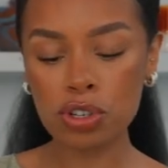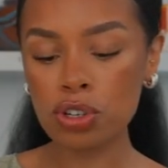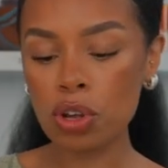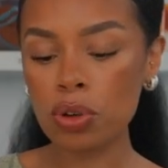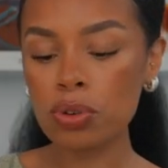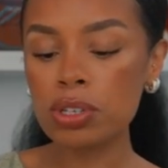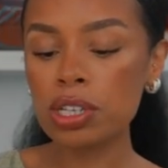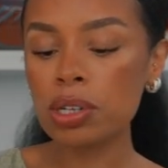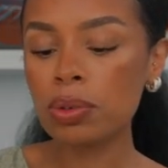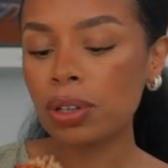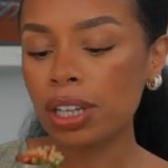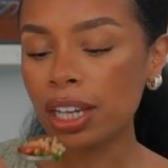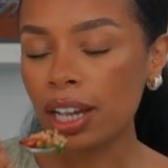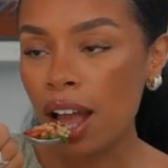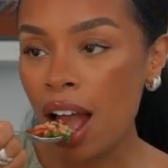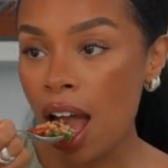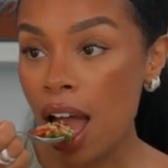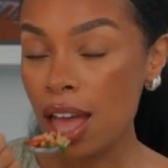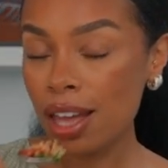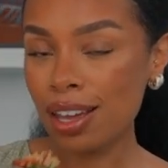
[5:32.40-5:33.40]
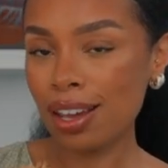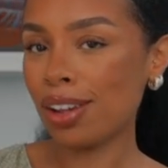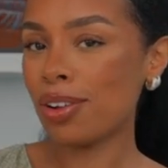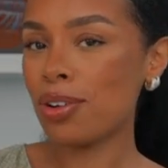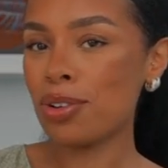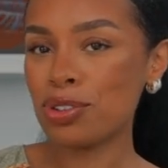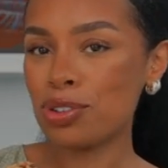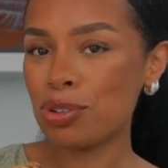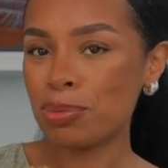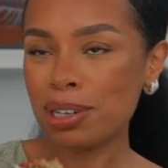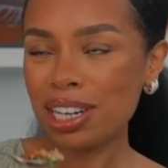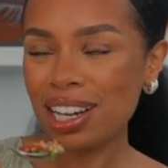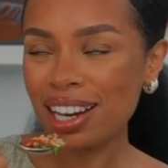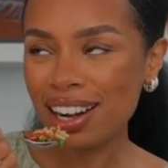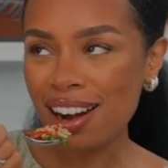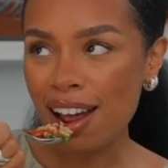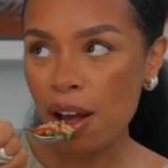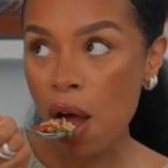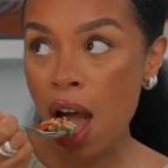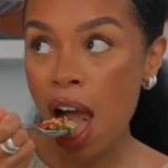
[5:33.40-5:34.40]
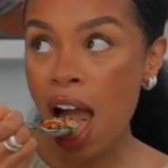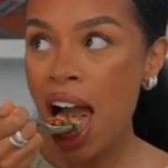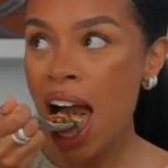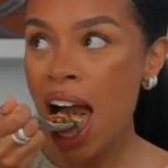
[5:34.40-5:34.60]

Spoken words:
are so silky, I can't stop eating now.